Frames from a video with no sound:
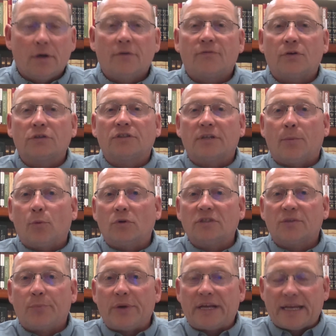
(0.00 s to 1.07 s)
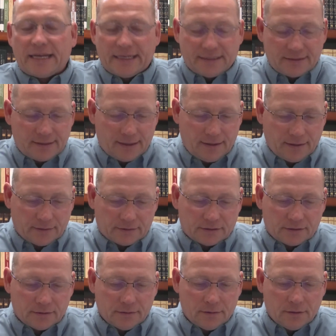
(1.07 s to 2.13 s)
for someone speaking in tongues.